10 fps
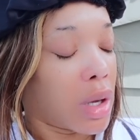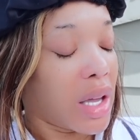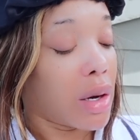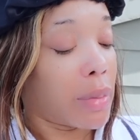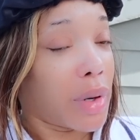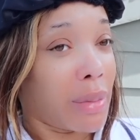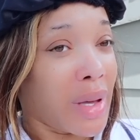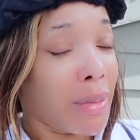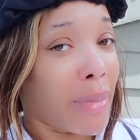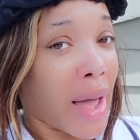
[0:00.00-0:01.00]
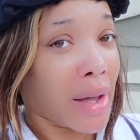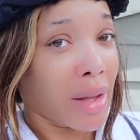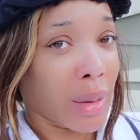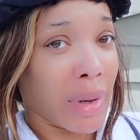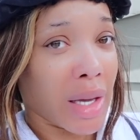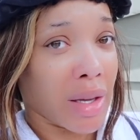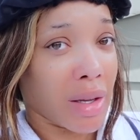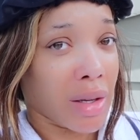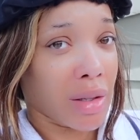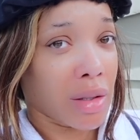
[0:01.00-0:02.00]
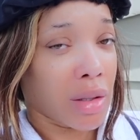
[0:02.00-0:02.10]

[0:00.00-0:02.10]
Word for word: it'll put me back in the bed.